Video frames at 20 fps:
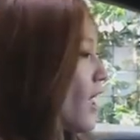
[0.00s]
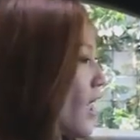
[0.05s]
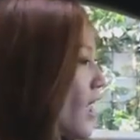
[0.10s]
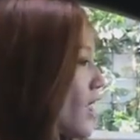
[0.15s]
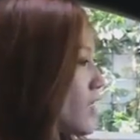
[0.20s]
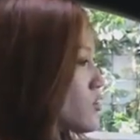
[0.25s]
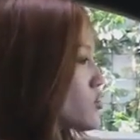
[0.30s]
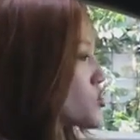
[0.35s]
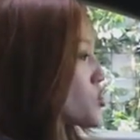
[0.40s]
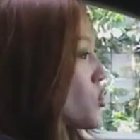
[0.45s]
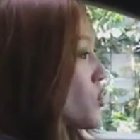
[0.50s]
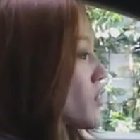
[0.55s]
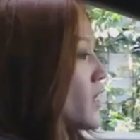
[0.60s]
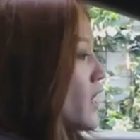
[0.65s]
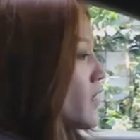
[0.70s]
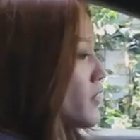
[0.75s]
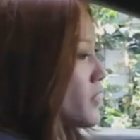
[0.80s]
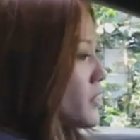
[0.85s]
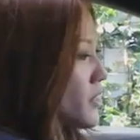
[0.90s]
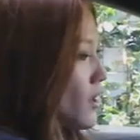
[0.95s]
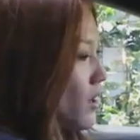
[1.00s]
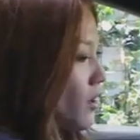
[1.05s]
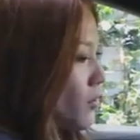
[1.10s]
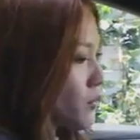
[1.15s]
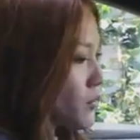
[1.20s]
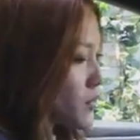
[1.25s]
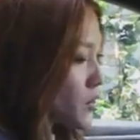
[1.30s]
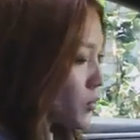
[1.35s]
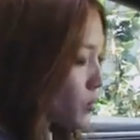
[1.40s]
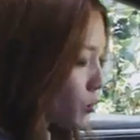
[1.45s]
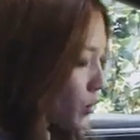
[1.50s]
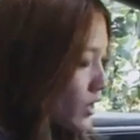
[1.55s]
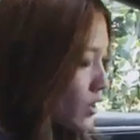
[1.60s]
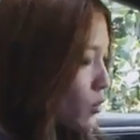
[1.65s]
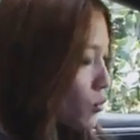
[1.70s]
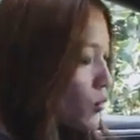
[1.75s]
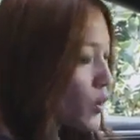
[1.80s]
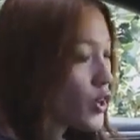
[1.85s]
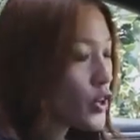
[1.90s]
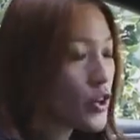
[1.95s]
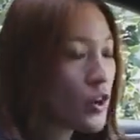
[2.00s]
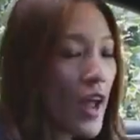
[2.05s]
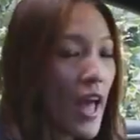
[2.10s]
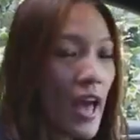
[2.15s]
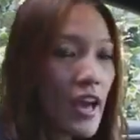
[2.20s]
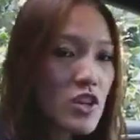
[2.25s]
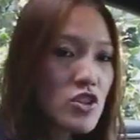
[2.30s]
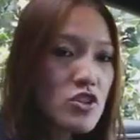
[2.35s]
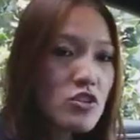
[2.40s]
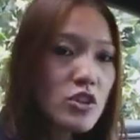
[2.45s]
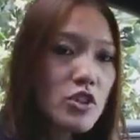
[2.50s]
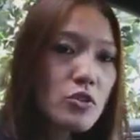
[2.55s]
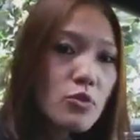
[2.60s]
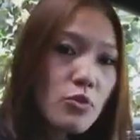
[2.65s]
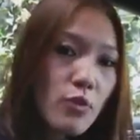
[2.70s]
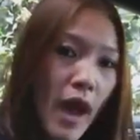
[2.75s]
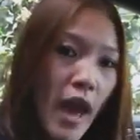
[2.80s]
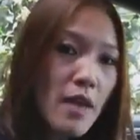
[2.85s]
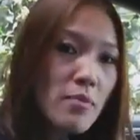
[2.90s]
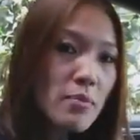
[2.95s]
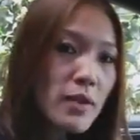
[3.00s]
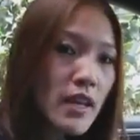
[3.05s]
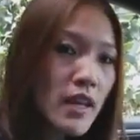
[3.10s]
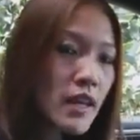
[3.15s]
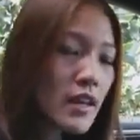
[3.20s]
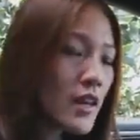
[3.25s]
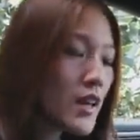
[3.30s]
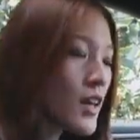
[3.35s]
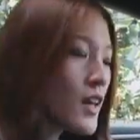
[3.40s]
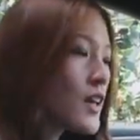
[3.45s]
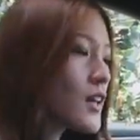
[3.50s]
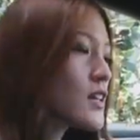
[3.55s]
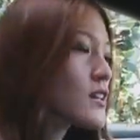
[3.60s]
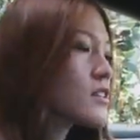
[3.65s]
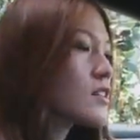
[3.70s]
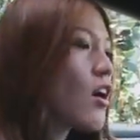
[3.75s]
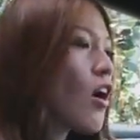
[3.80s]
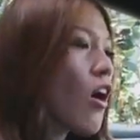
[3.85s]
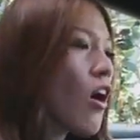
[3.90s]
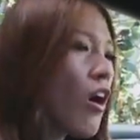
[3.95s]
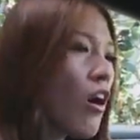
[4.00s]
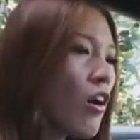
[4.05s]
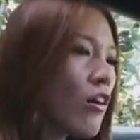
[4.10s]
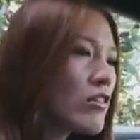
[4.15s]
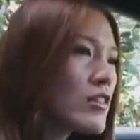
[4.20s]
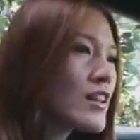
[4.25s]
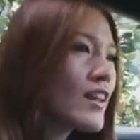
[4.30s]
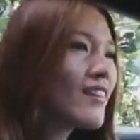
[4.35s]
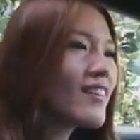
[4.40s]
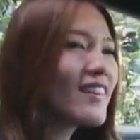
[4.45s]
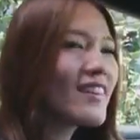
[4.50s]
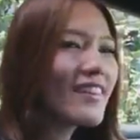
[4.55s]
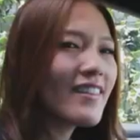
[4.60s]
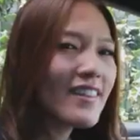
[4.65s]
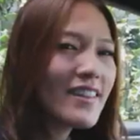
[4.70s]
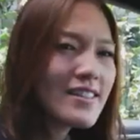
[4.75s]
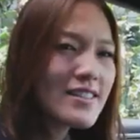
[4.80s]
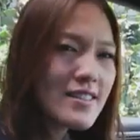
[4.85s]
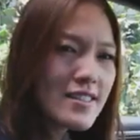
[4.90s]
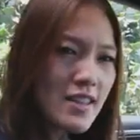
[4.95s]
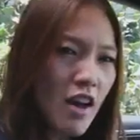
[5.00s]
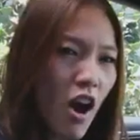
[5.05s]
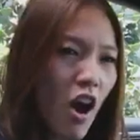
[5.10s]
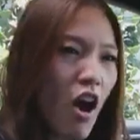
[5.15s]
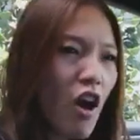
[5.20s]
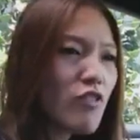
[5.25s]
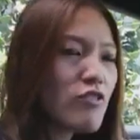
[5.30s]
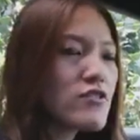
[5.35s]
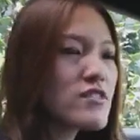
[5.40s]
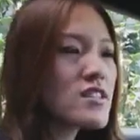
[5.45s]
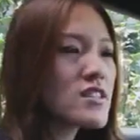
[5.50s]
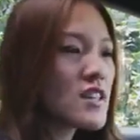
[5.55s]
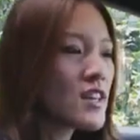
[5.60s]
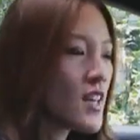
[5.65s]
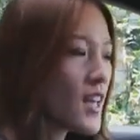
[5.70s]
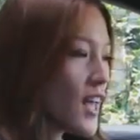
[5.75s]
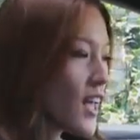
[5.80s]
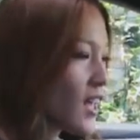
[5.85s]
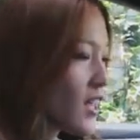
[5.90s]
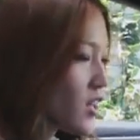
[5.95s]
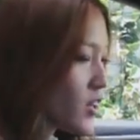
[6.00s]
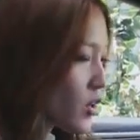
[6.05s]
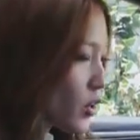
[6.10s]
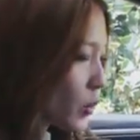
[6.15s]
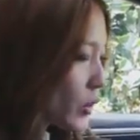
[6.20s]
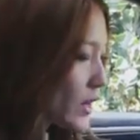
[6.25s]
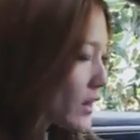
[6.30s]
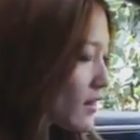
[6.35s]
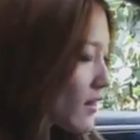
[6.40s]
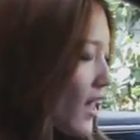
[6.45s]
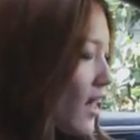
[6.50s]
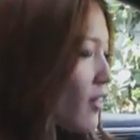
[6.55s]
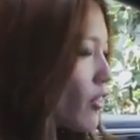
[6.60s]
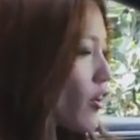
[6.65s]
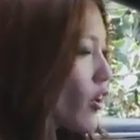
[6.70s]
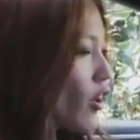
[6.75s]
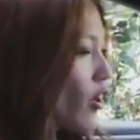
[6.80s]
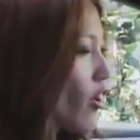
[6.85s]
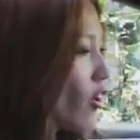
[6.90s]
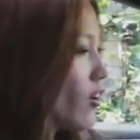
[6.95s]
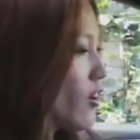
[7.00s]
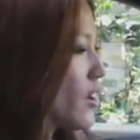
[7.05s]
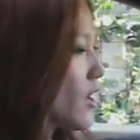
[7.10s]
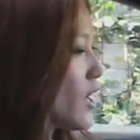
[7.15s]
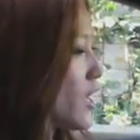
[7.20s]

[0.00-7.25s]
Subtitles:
And so that the wheel where you're actually grabbing is all soft, leather,